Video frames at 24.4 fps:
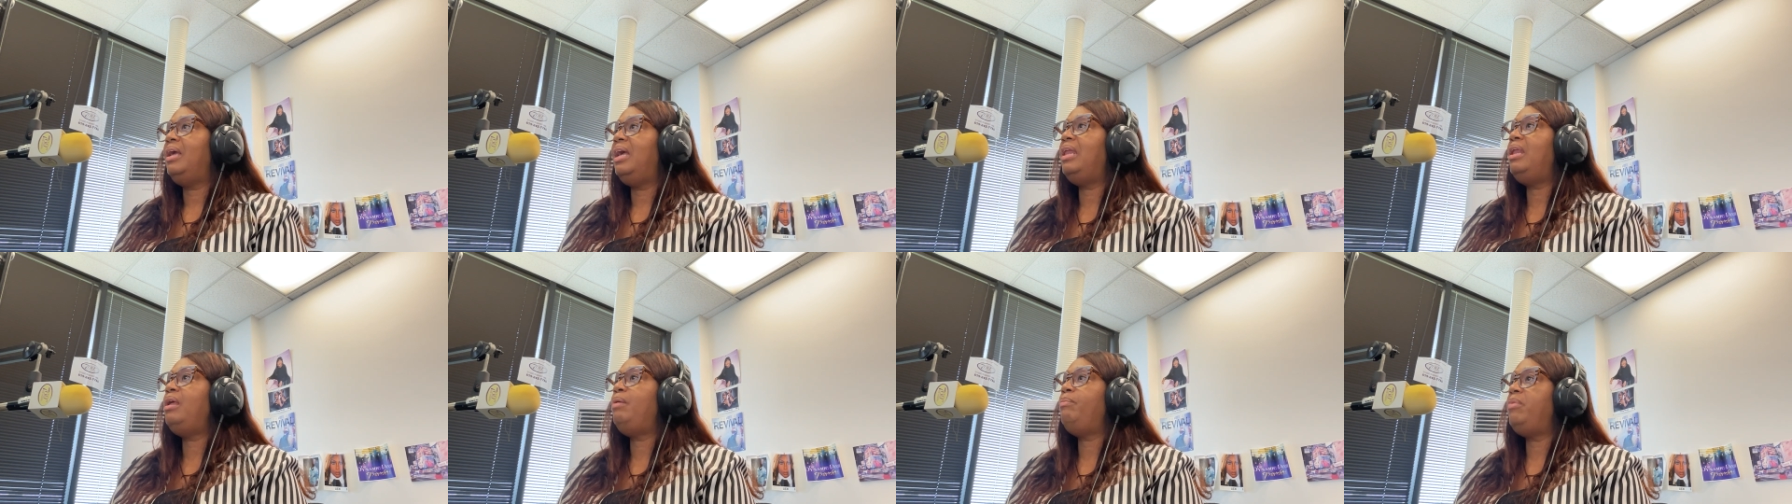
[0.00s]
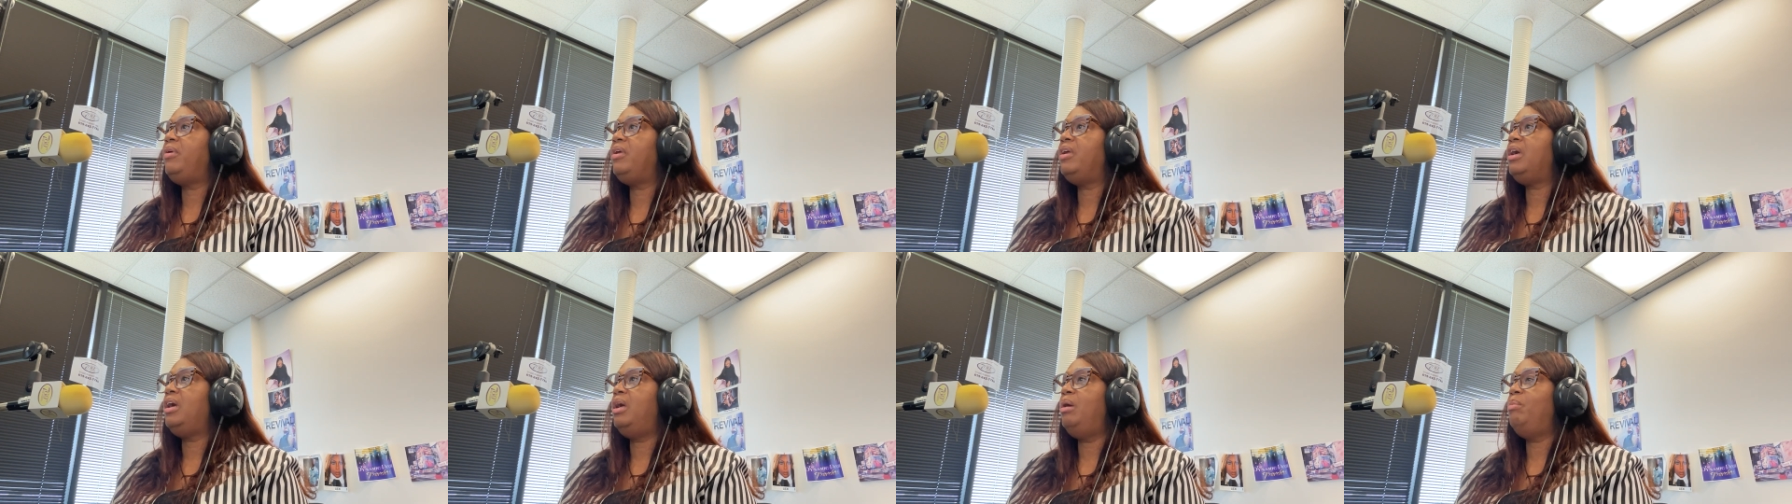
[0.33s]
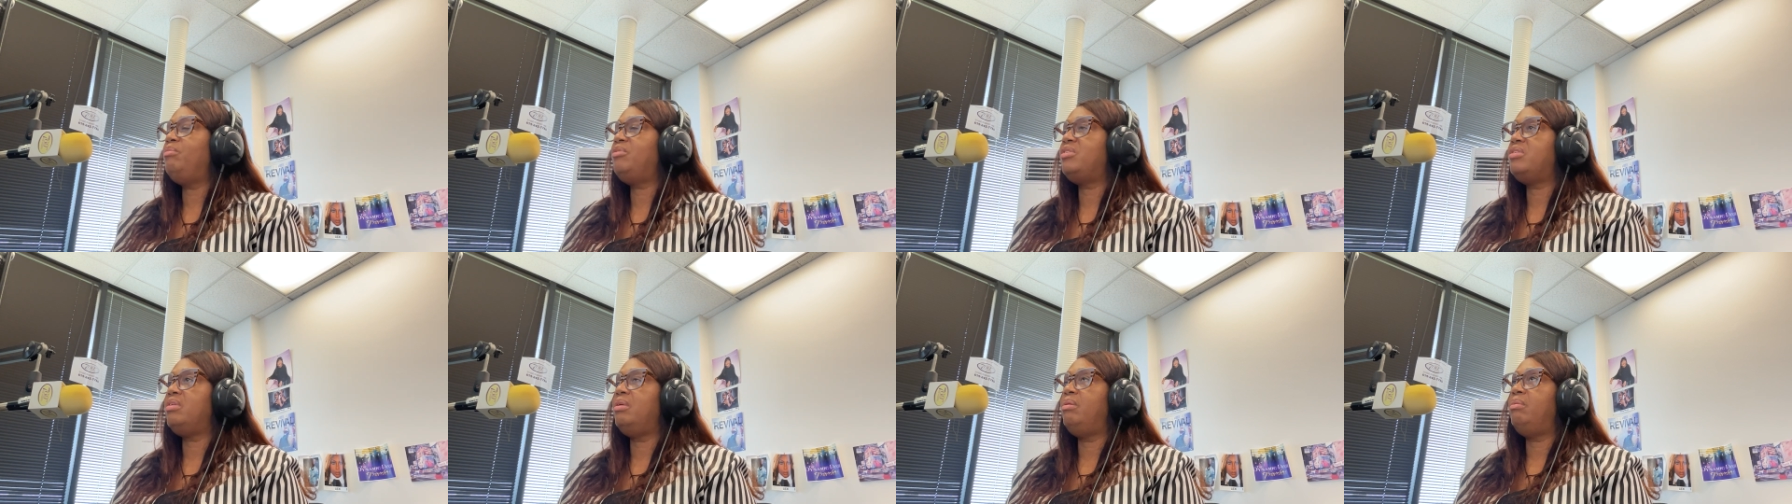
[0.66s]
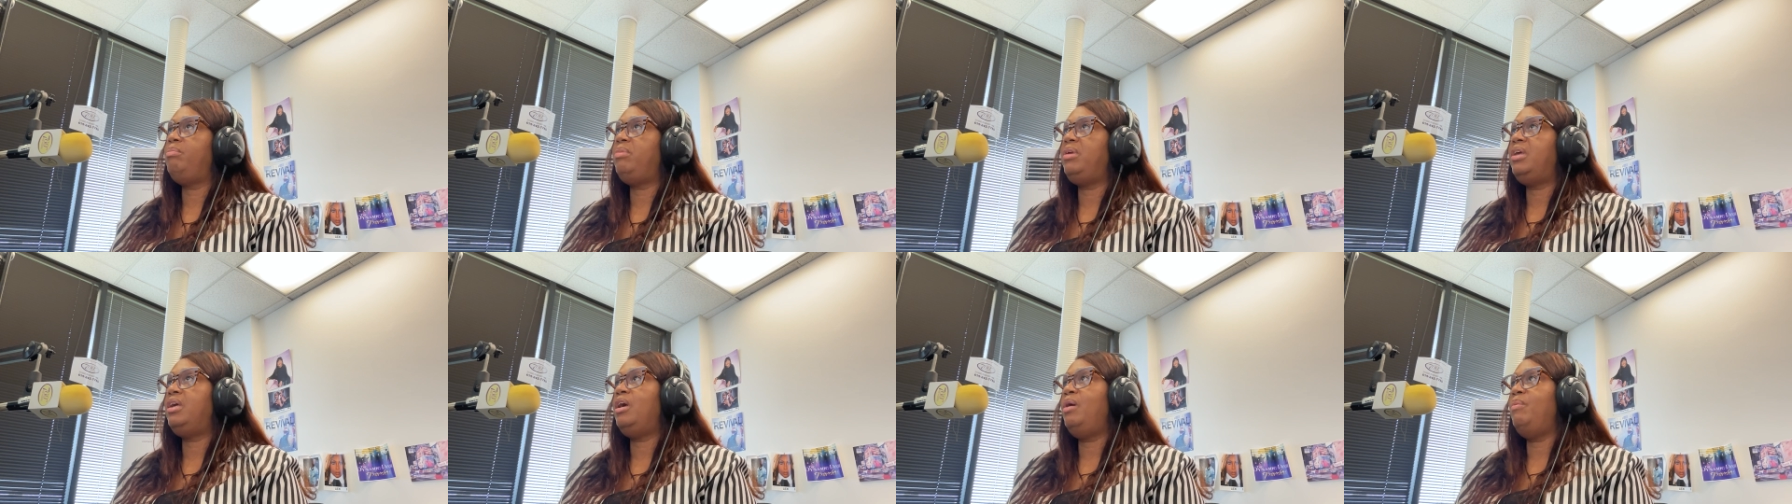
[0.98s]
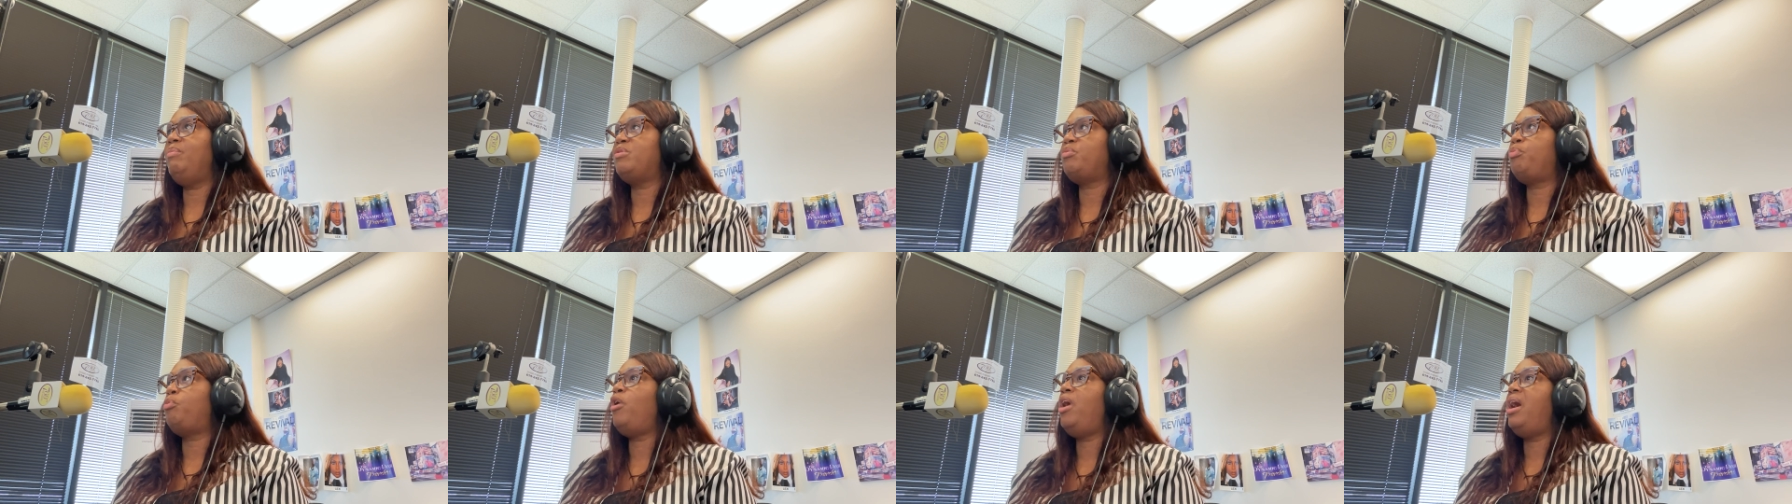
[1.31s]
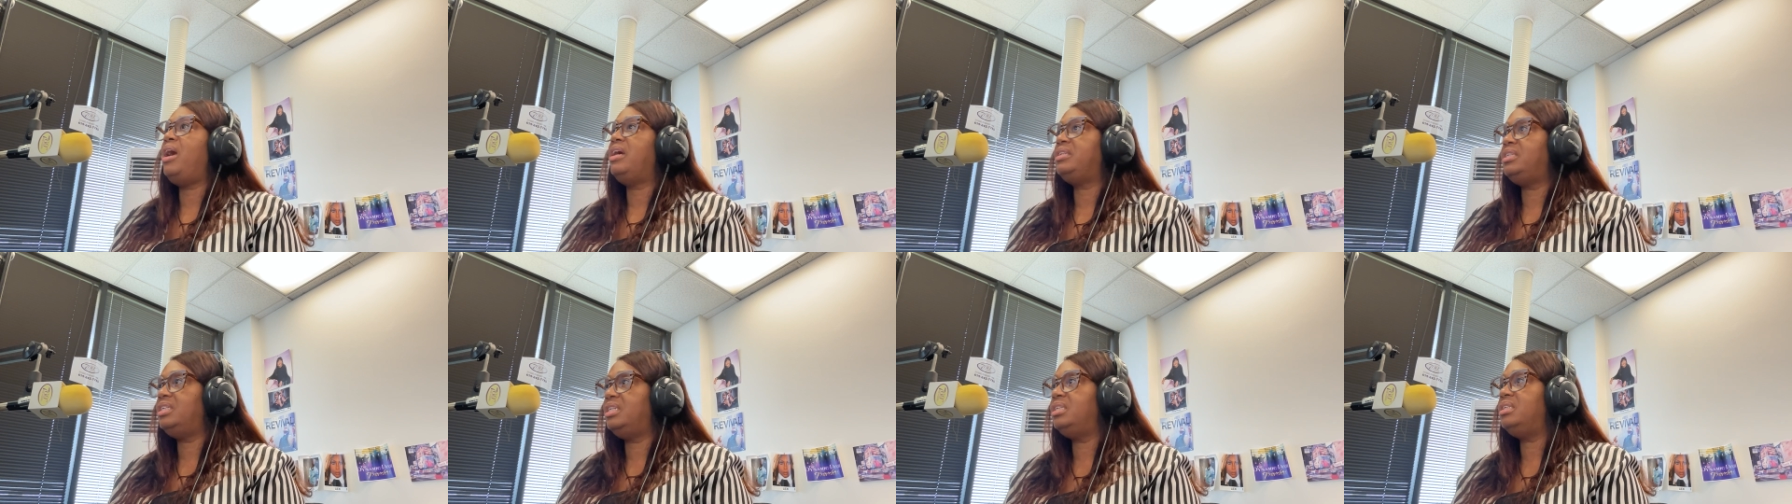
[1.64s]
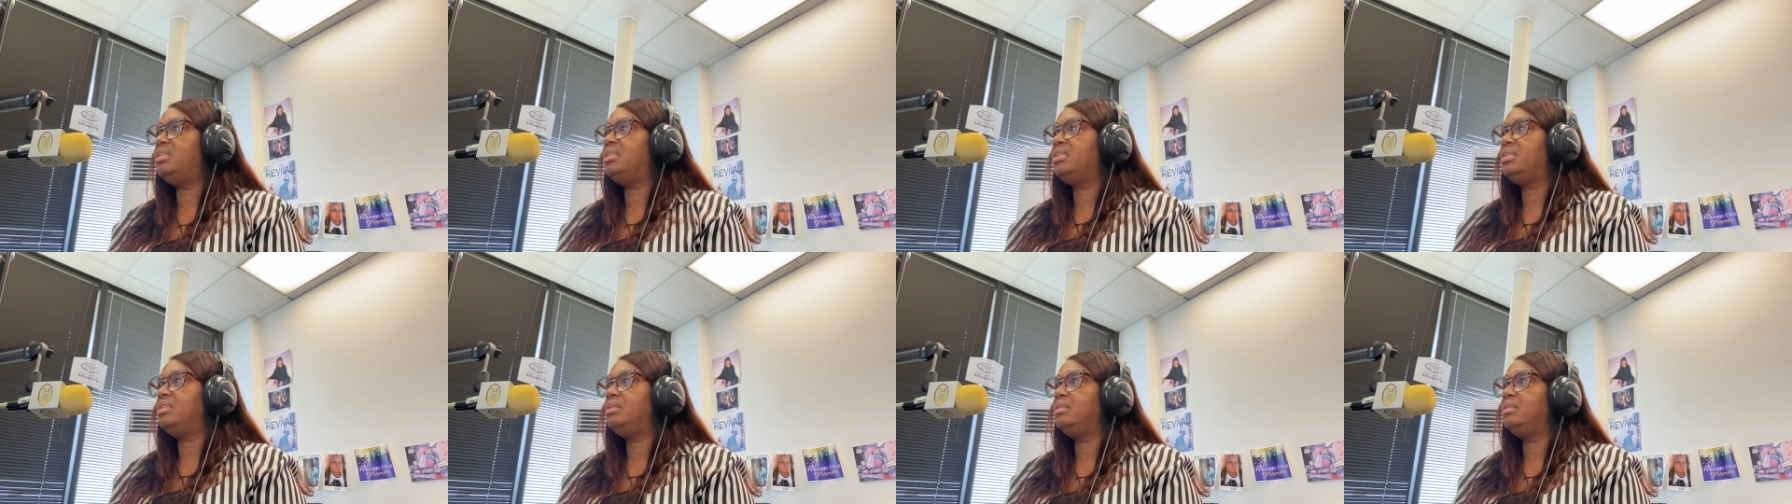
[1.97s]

and it becomes it becomes practice.